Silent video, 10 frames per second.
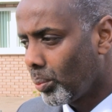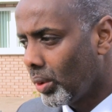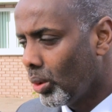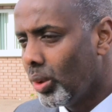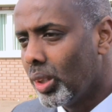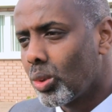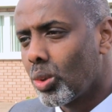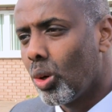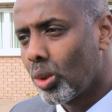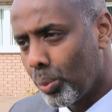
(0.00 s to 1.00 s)
You need to
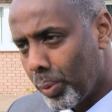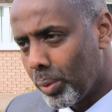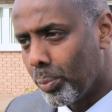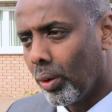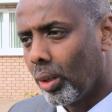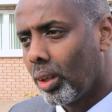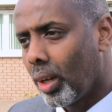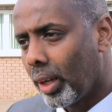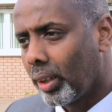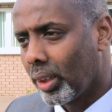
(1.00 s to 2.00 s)
talk to people
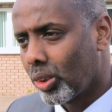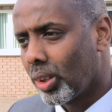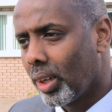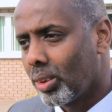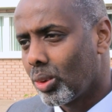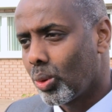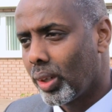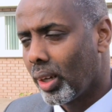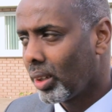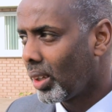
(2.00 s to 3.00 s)
and try and
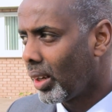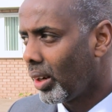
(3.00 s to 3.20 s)
to get